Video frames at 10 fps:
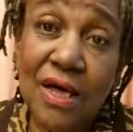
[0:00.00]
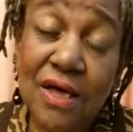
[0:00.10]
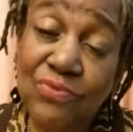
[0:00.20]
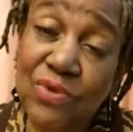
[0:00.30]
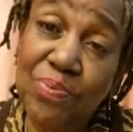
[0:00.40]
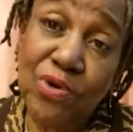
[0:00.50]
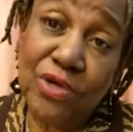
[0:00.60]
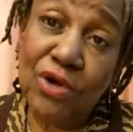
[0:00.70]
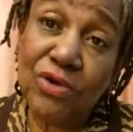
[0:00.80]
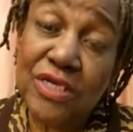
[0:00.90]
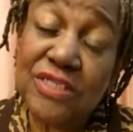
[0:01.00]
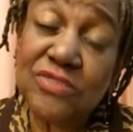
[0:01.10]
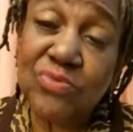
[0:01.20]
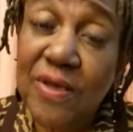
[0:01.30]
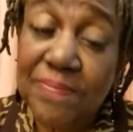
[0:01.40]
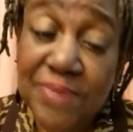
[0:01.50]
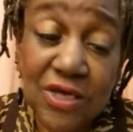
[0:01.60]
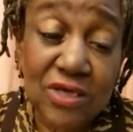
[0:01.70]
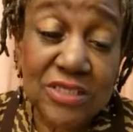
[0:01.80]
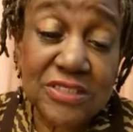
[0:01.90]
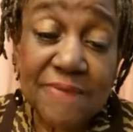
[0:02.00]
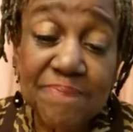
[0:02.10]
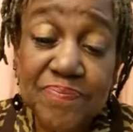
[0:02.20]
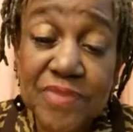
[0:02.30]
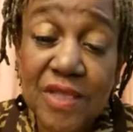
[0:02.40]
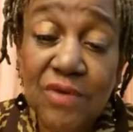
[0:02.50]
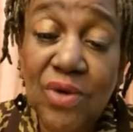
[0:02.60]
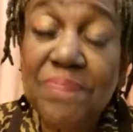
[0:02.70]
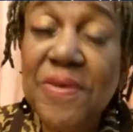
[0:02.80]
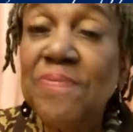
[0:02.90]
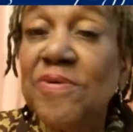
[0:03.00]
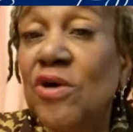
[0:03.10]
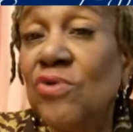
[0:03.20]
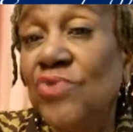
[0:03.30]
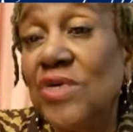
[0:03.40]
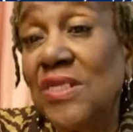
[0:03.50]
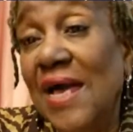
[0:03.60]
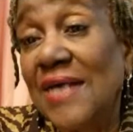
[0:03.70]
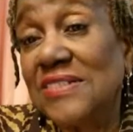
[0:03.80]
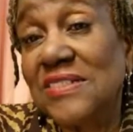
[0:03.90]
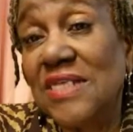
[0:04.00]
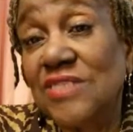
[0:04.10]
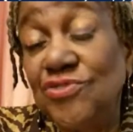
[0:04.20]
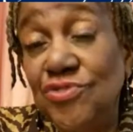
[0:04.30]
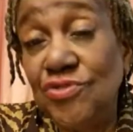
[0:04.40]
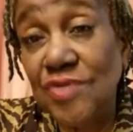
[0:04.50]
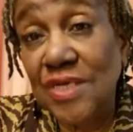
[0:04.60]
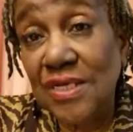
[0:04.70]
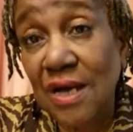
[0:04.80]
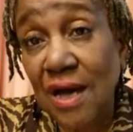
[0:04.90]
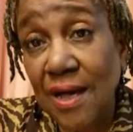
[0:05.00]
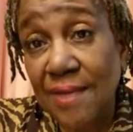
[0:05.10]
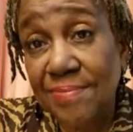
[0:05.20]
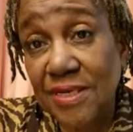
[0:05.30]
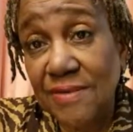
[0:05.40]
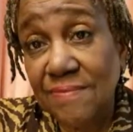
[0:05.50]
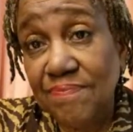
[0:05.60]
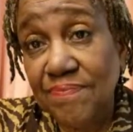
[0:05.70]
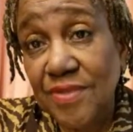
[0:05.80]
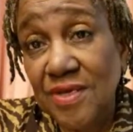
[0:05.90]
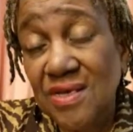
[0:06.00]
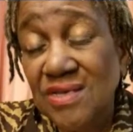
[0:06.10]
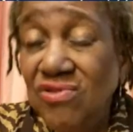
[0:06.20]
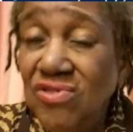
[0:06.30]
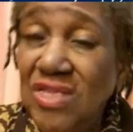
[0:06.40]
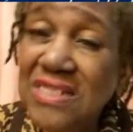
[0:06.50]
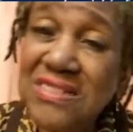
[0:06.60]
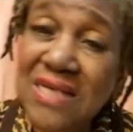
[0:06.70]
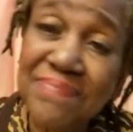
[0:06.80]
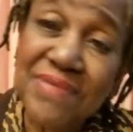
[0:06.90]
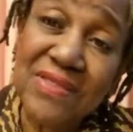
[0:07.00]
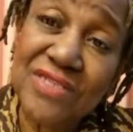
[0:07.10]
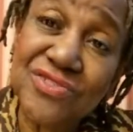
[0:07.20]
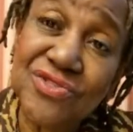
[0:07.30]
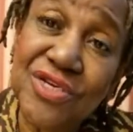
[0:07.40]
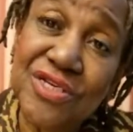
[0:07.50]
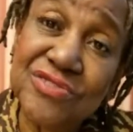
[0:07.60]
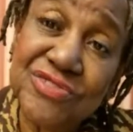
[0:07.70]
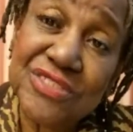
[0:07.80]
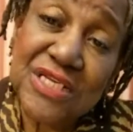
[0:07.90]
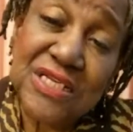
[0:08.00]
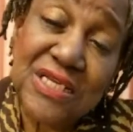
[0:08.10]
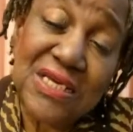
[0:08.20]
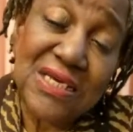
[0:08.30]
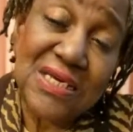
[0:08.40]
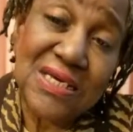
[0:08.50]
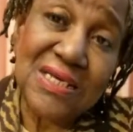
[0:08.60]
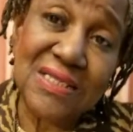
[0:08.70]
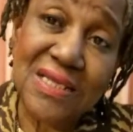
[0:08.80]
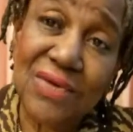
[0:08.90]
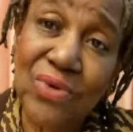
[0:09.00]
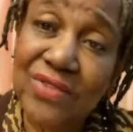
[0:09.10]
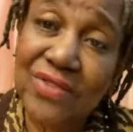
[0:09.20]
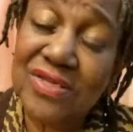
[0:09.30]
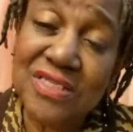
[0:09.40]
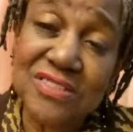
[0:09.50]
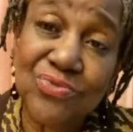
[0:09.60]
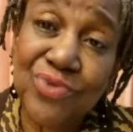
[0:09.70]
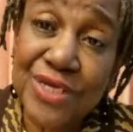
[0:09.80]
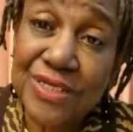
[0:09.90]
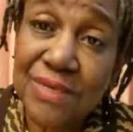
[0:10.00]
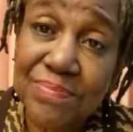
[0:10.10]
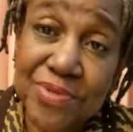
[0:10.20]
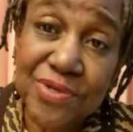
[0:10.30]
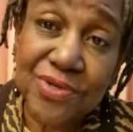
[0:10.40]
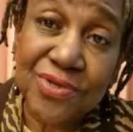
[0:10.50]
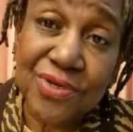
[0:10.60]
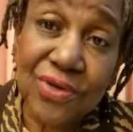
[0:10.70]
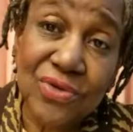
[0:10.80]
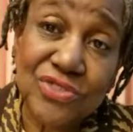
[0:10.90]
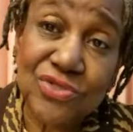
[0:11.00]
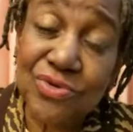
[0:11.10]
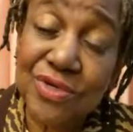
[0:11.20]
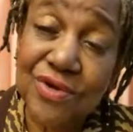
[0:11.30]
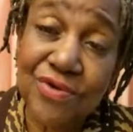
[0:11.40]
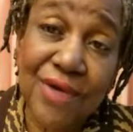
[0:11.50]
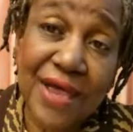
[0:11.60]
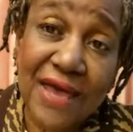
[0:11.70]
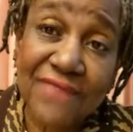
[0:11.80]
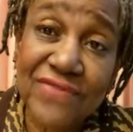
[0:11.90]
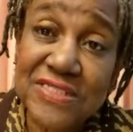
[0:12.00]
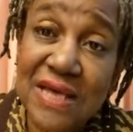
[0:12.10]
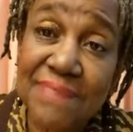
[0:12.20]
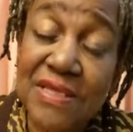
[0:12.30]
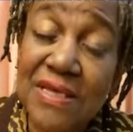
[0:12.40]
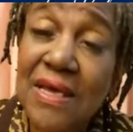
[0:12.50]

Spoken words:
report on as well, because what people don't realize is that you do need a hobby. You need something that you're interested in, whether it's reading a book or doing a craft or something,